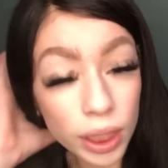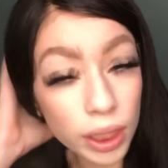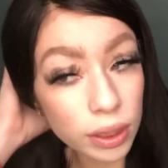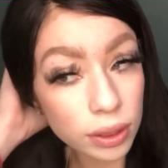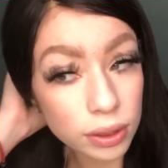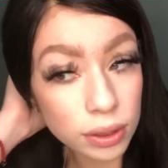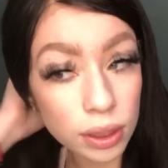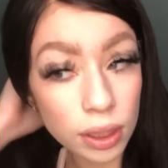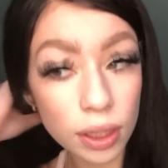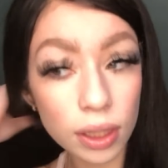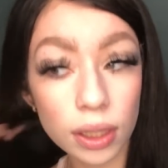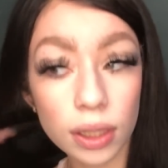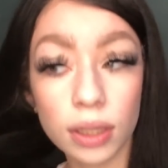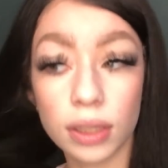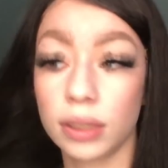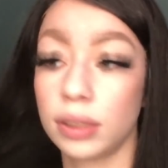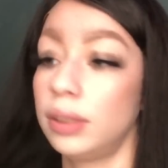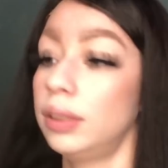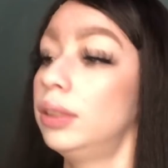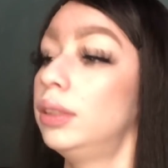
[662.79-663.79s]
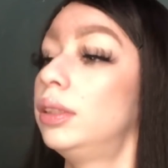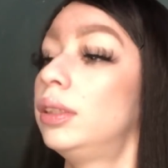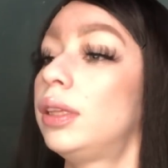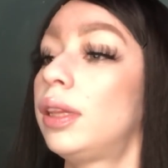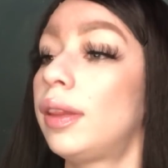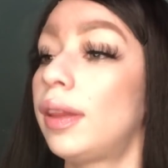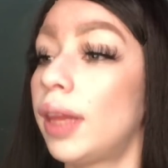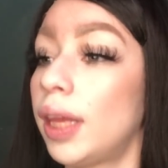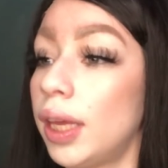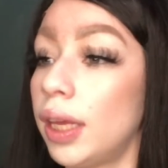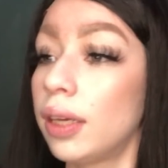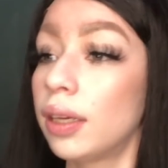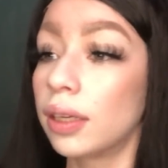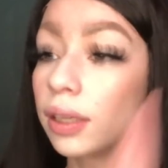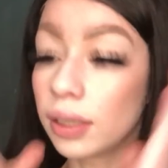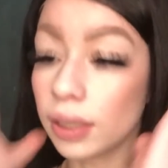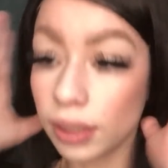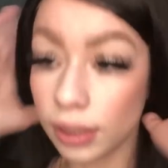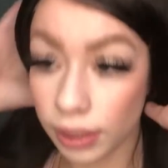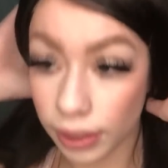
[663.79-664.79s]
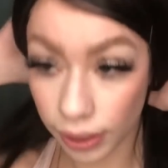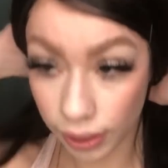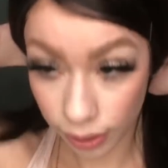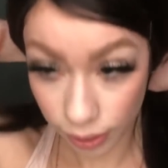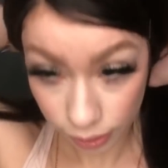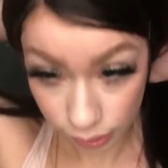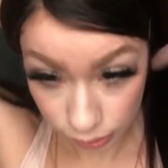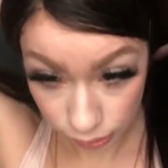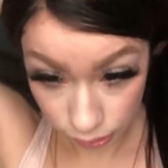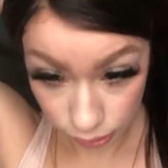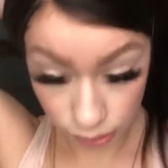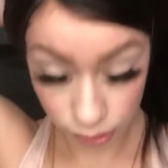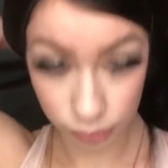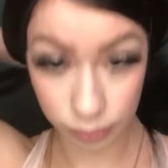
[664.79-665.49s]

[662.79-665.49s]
is thick and